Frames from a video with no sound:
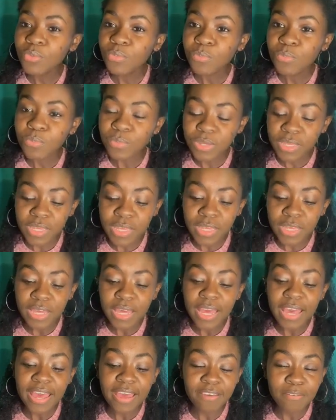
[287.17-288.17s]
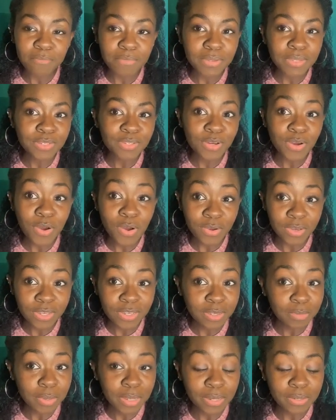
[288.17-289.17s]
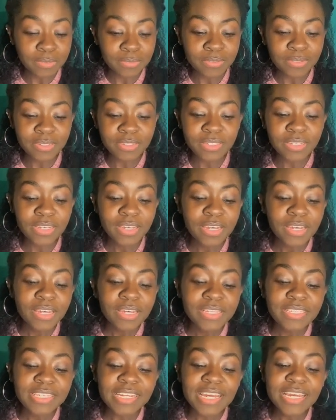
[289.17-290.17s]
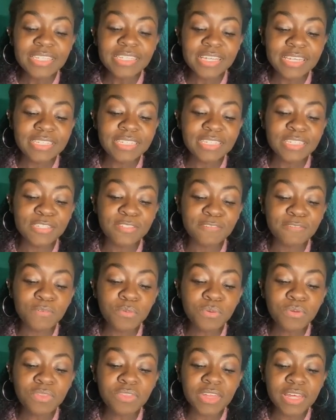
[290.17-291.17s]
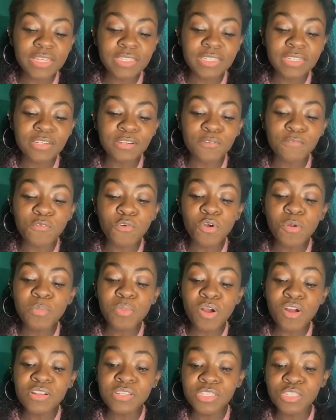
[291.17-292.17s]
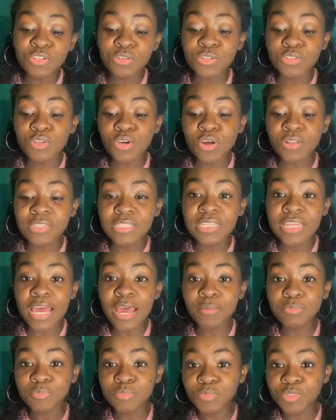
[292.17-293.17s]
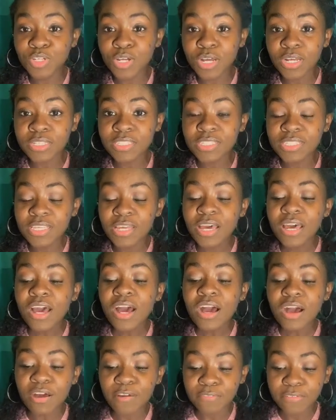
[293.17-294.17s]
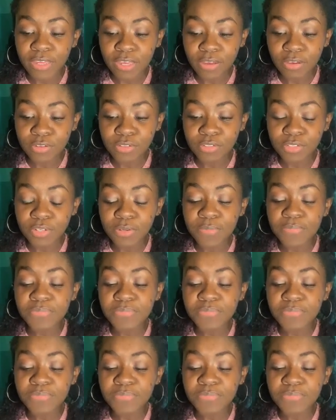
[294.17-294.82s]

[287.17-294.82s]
we have been talking about. Today's lesson is the fourth lesson, a four-part series called Snapshots of Character.